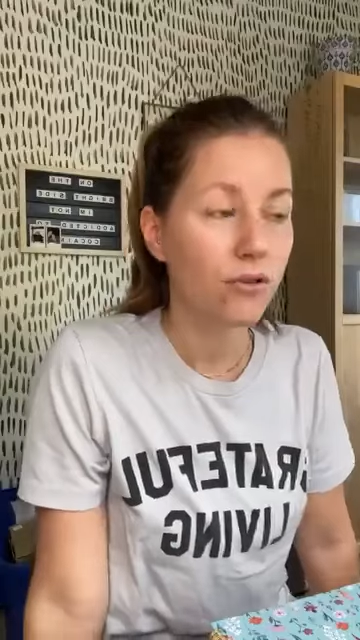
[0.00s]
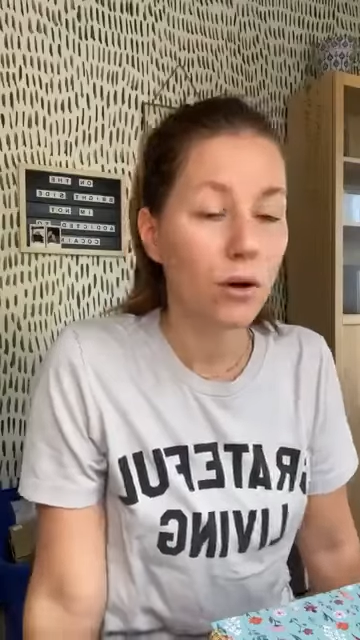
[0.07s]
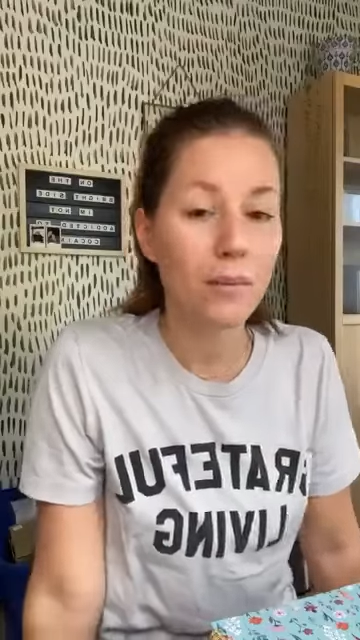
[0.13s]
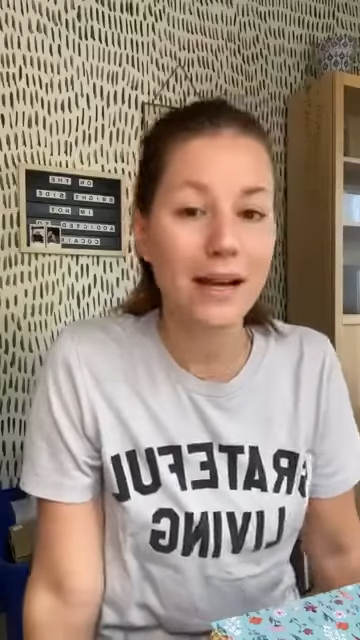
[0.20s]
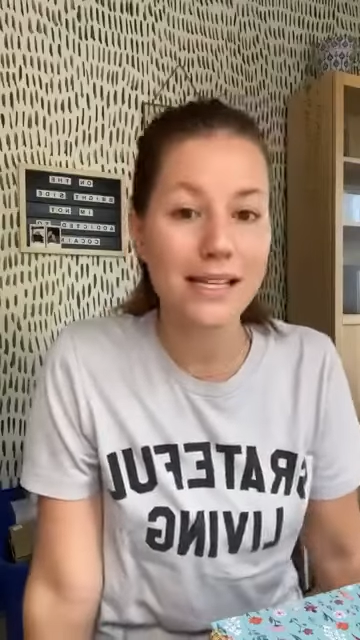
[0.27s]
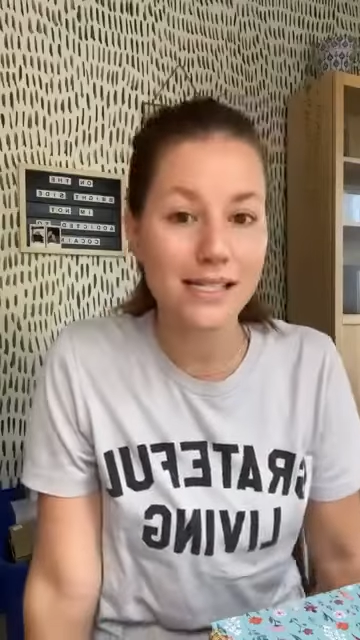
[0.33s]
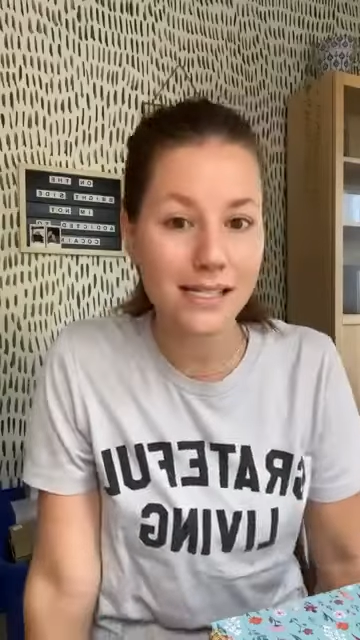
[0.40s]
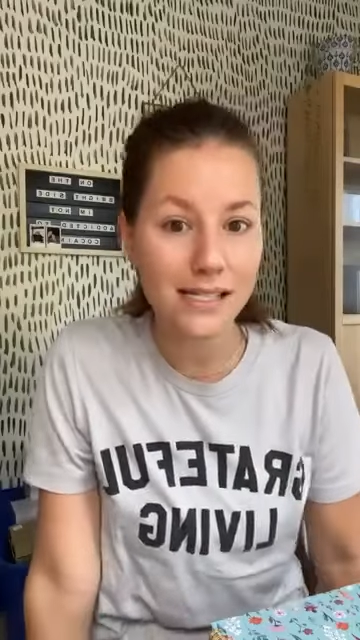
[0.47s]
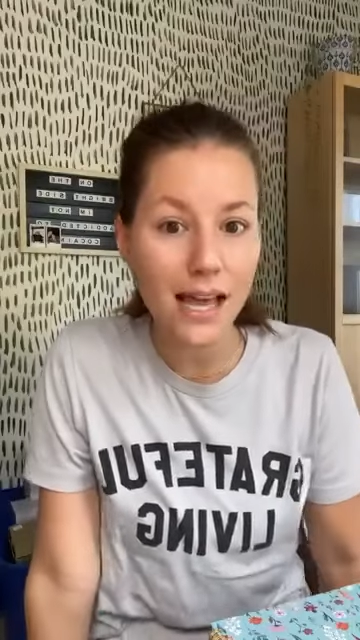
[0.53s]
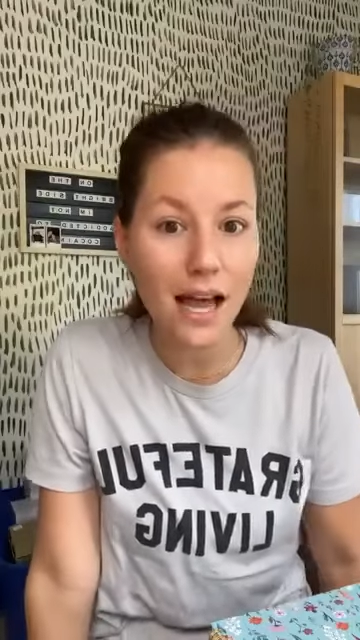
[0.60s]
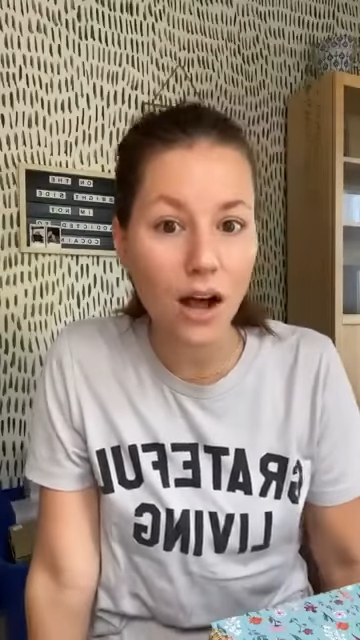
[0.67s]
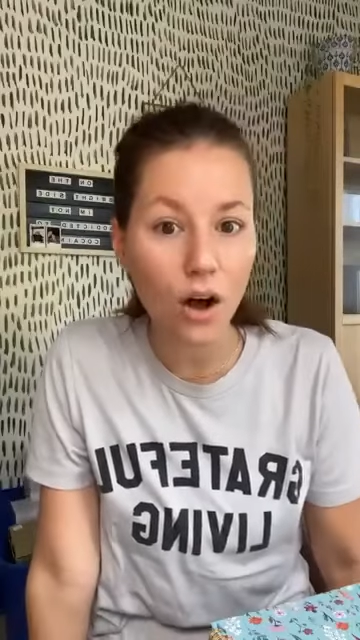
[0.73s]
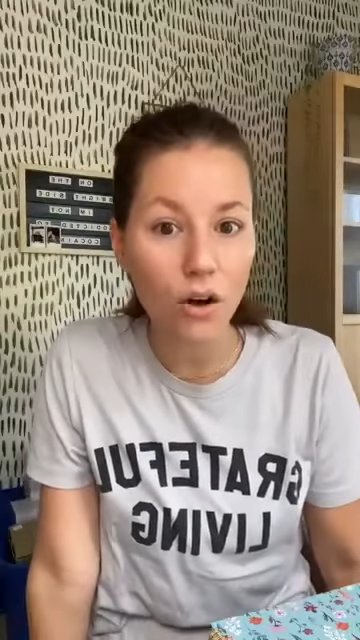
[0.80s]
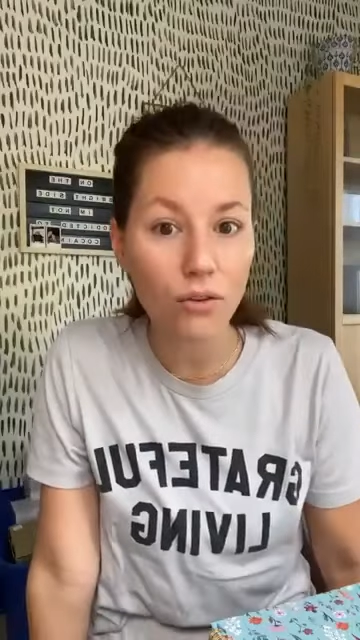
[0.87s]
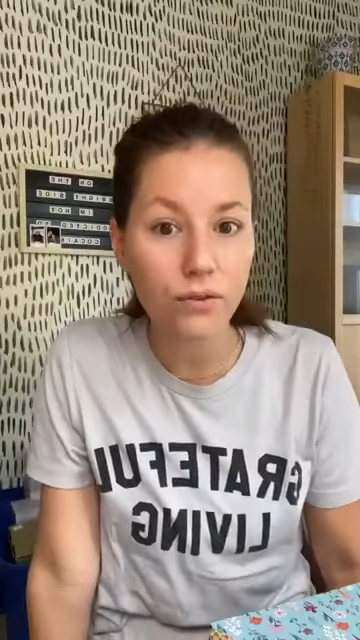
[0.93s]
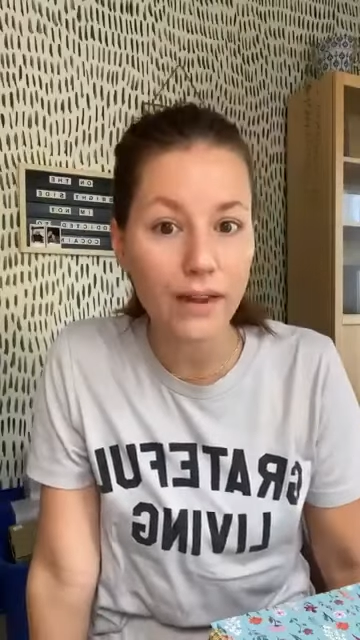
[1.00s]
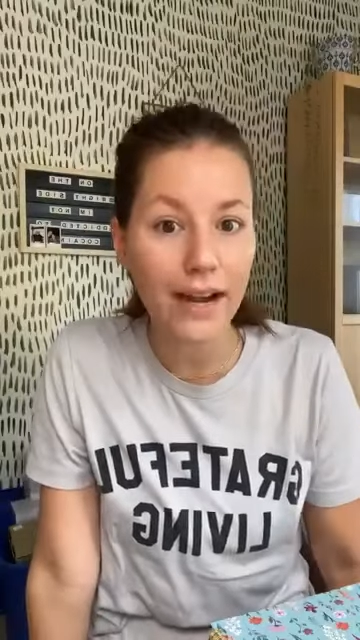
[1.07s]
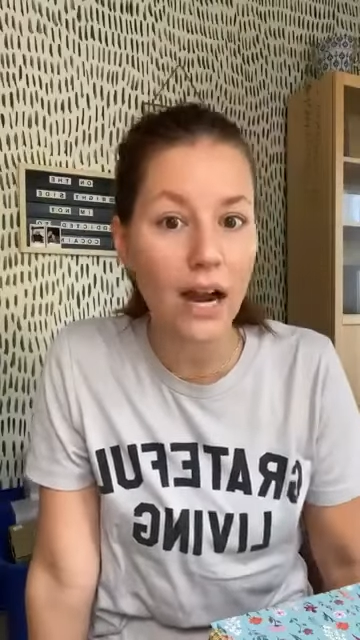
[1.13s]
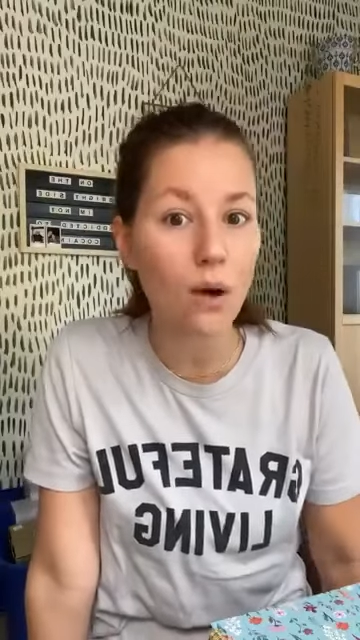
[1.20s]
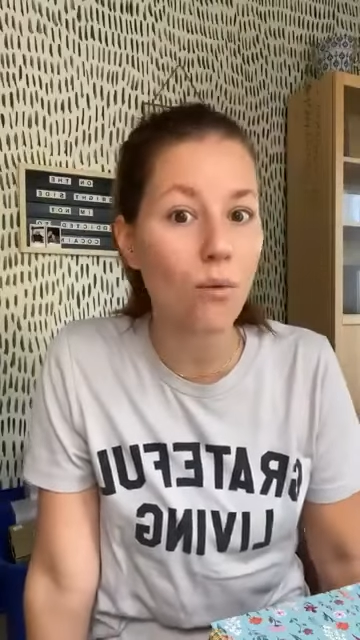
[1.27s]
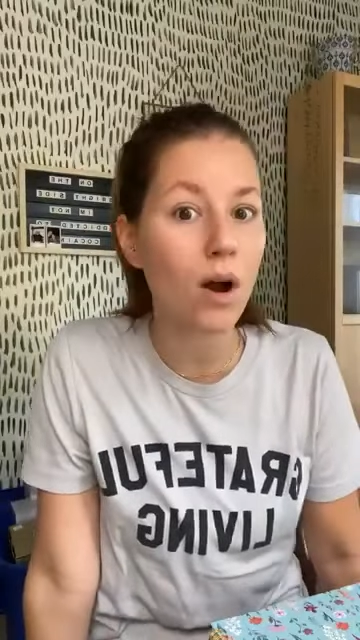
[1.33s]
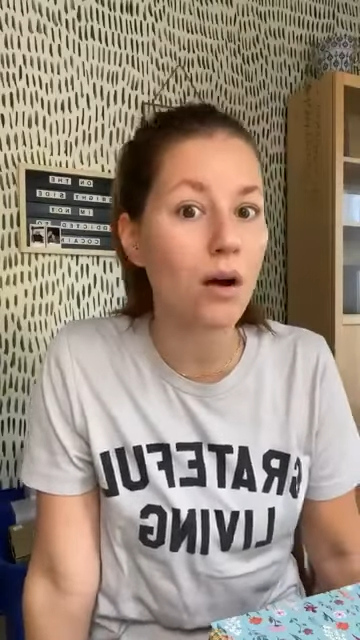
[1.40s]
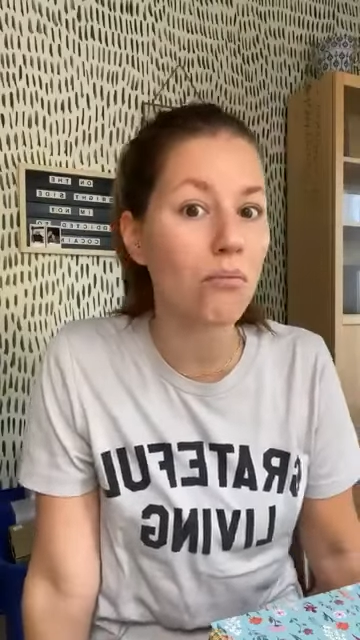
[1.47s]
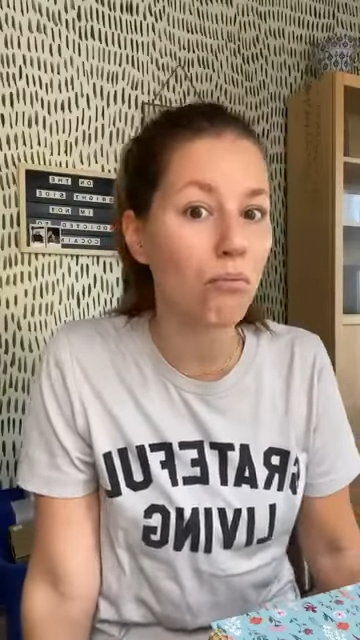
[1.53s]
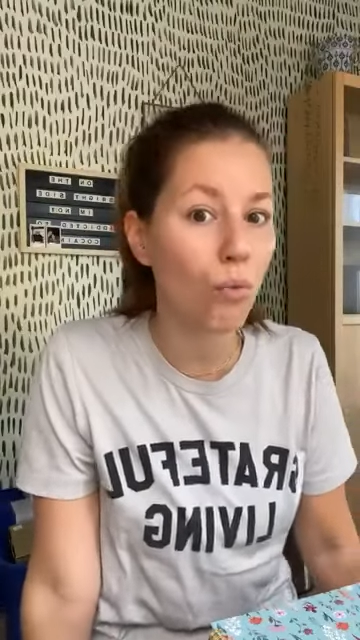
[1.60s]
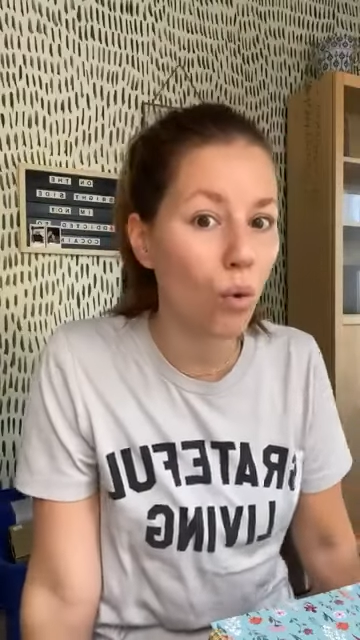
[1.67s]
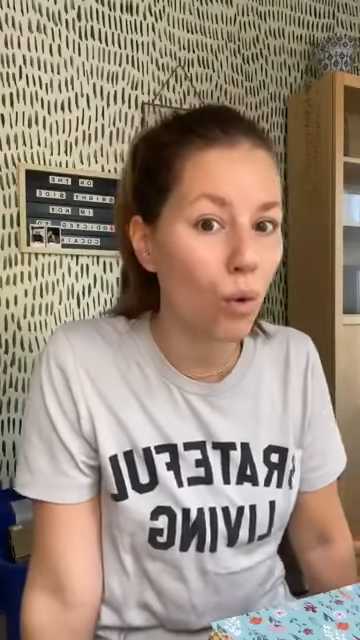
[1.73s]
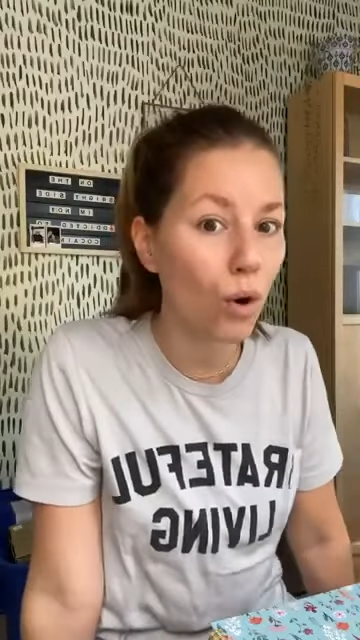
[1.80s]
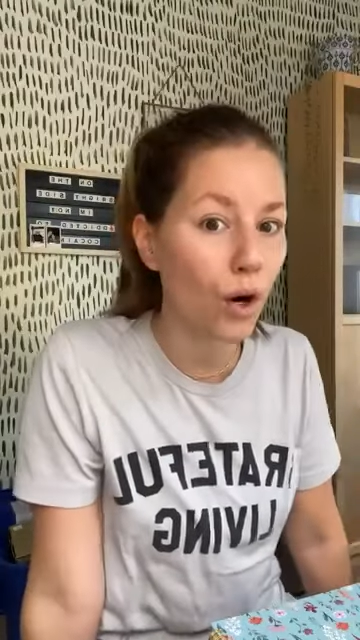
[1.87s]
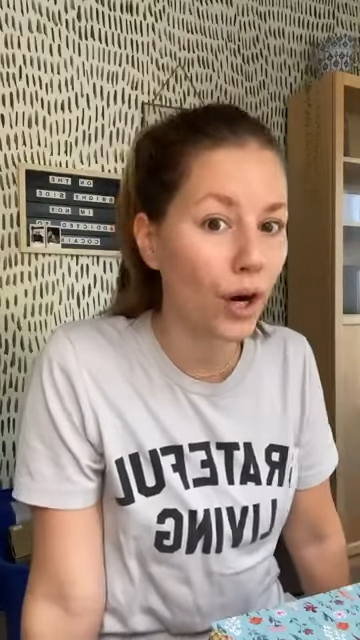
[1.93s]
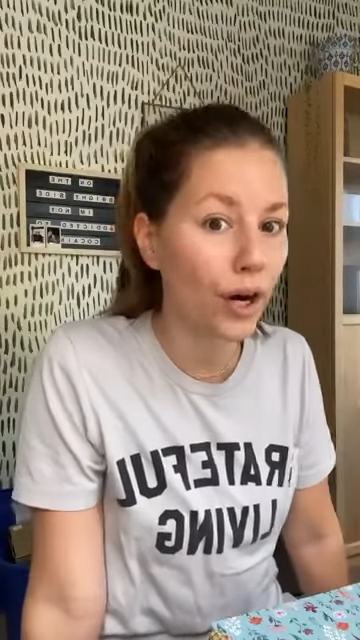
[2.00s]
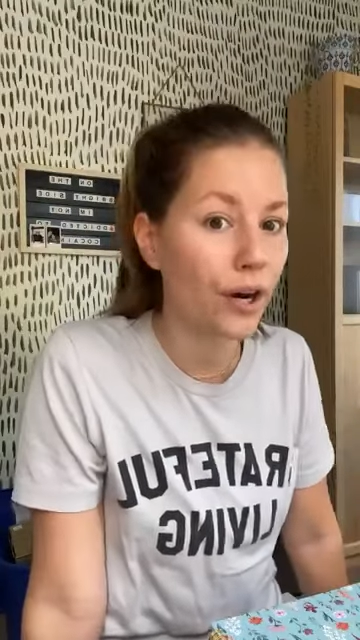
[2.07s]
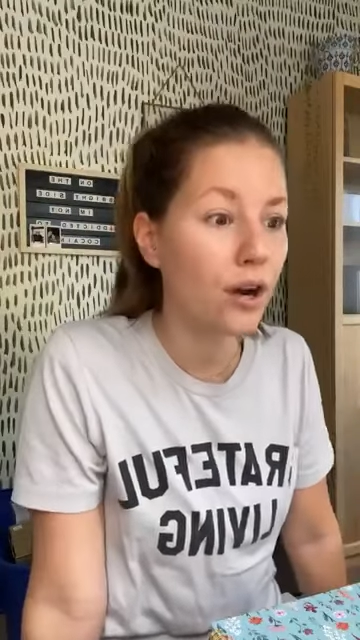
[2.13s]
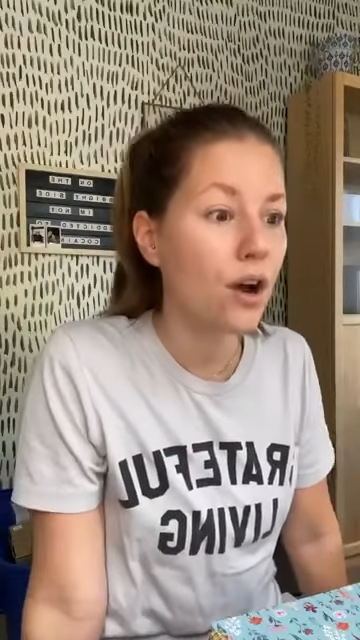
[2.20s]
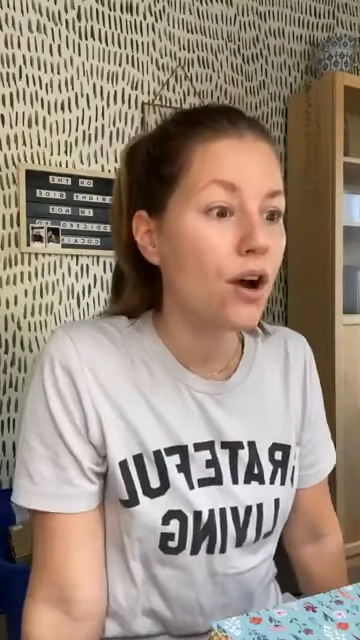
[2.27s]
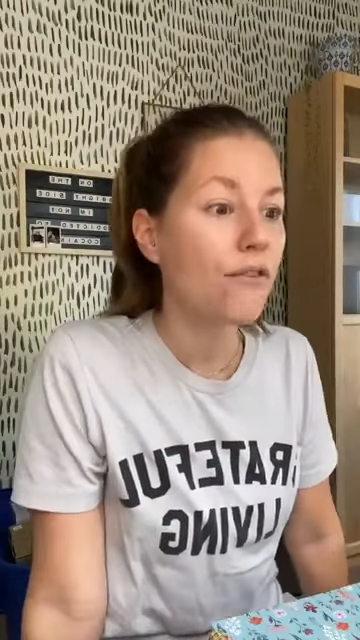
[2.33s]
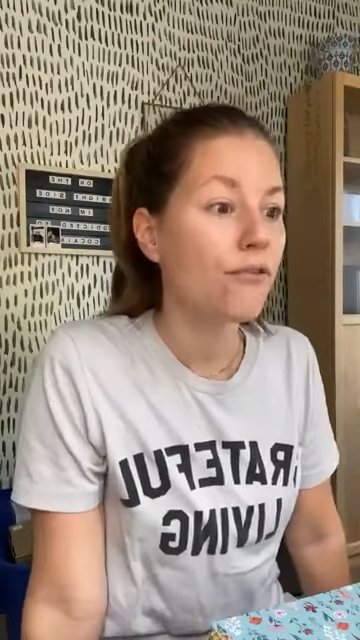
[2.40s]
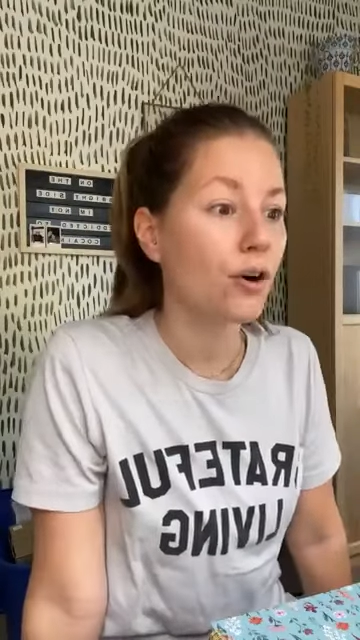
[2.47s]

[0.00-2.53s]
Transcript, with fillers: for myself and I want more